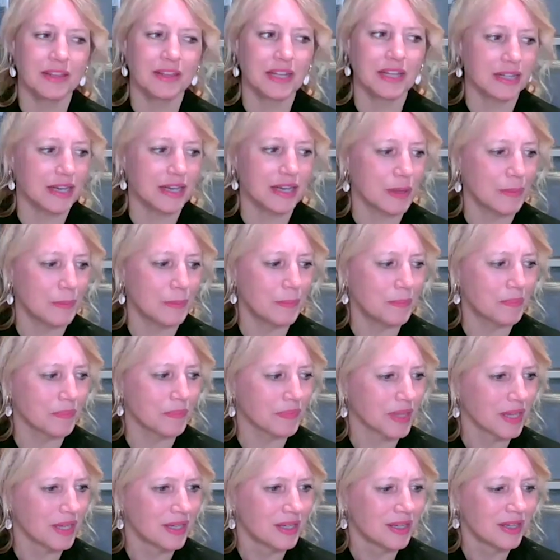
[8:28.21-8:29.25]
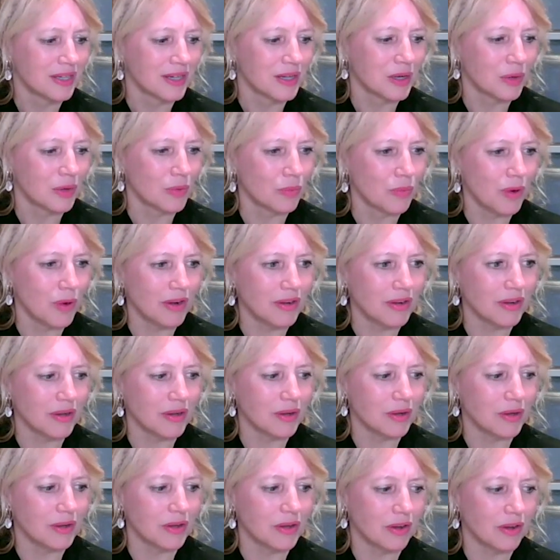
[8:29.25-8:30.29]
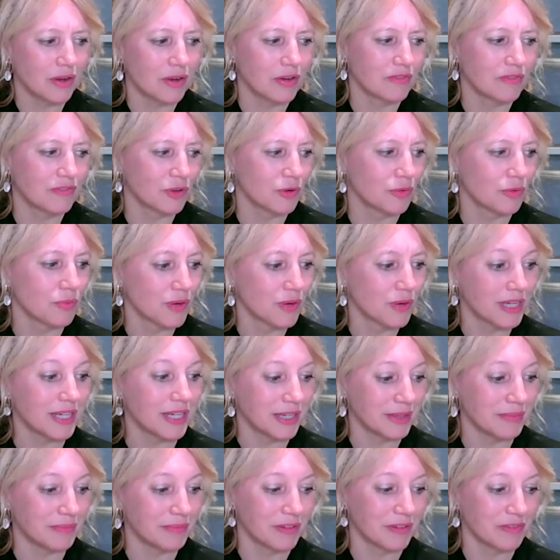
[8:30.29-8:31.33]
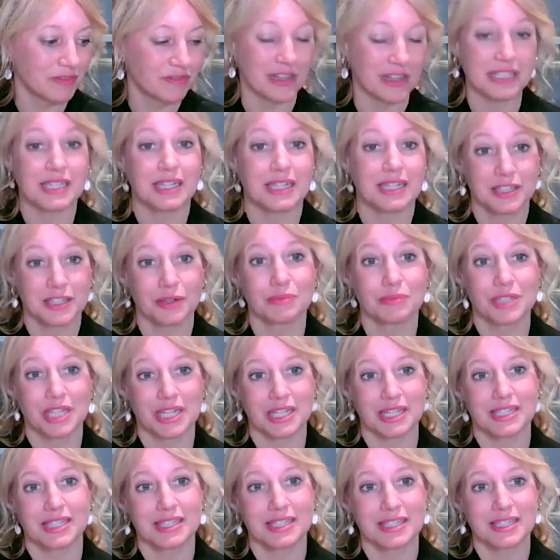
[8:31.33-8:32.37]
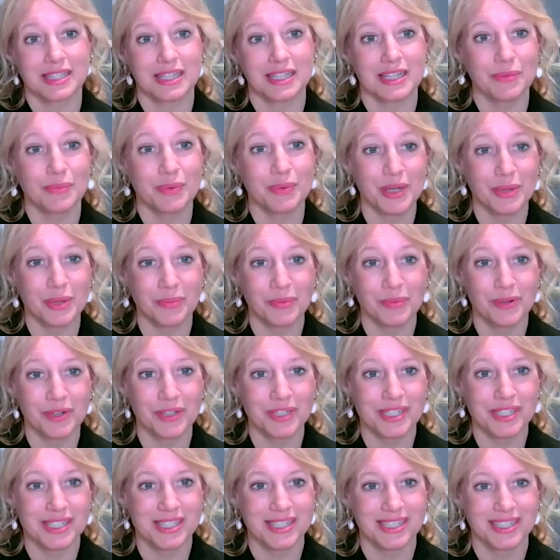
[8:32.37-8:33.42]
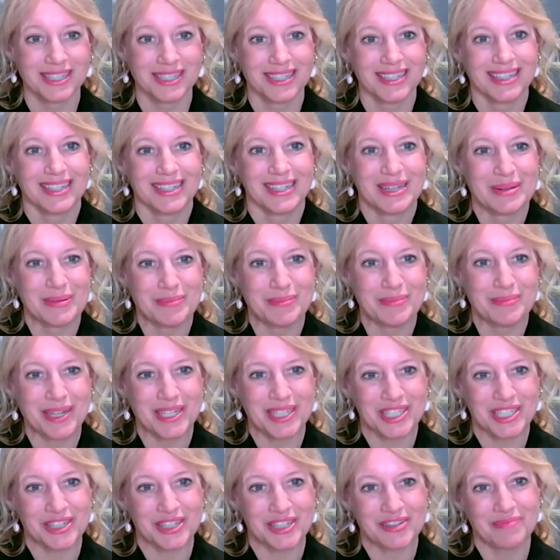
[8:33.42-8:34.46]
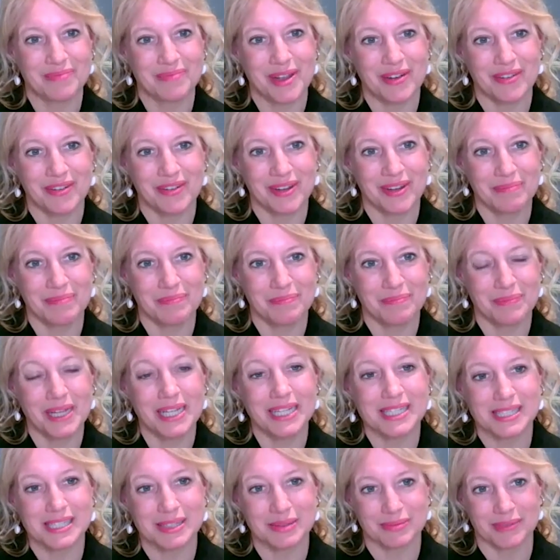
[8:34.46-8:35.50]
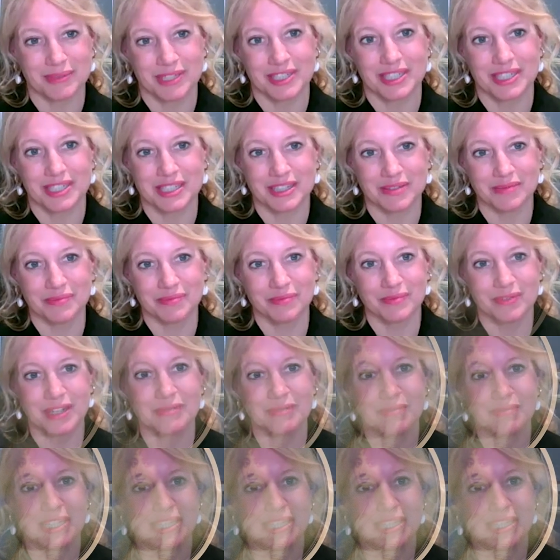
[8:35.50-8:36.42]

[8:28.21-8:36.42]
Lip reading: think one of your really fascinating objects is the William Wood miniature of Mary Pearson, which is a really